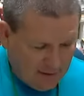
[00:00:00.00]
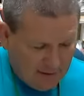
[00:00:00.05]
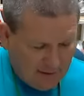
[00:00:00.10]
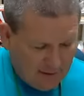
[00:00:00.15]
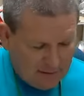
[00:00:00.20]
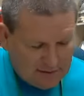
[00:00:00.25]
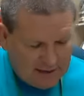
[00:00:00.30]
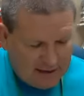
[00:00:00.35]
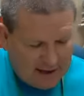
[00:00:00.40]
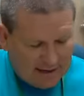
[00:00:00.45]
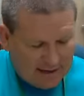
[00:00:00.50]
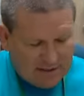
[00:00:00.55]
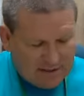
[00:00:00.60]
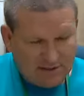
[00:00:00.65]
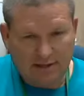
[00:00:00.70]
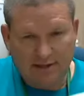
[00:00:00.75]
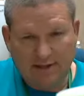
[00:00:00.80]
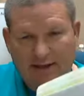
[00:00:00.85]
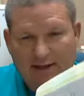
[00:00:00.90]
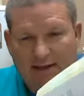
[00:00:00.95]
there's
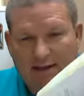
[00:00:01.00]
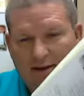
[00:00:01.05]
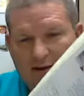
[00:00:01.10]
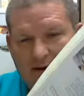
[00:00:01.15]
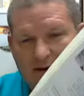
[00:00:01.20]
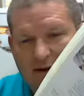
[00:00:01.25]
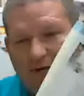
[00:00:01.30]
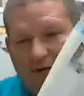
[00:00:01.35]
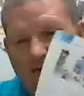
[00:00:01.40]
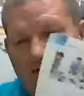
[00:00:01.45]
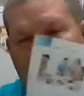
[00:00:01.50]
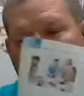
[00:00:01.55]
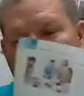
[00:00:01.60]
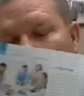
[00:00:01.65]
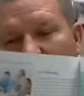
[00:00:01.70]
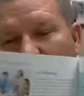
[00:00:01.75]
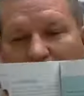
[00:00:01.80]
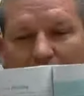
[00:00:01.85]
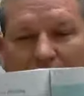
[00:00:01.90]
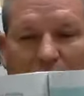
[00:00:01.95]
actually, if you
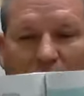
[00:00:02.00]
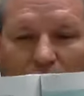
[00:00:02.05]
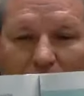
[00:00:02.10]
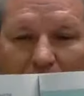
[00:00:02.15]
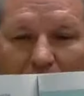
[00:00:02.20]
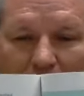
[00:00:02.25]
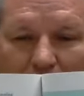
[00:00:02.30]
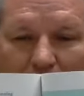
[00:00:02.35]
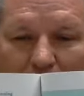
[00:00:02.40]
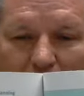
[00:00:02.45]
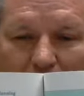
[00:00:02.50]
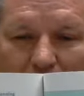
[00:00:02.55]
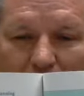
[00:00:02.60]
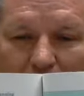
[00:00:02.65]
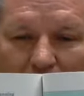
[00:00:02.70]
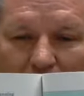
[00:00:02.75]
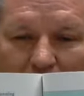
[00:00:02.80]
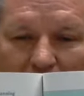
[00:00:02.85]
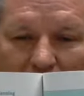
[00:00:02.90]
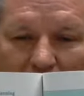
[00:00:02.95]
create a web
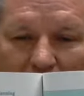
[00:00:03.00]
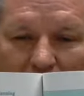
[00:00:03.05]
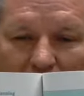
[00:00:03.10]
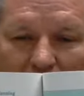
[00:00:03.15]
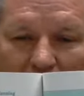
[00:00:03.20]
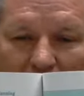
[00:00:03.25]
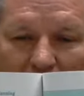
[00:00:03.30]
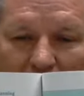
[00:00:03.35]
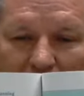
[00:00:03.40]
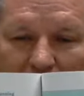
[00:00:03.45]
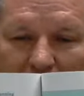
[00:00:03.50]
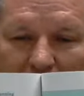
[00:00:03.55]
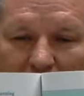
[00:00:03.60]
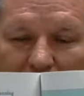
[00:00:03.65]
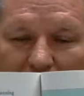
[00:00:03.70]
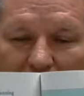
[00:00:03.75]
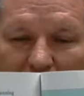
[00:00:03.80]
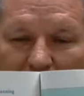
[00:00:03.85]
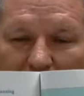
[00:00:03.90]
document,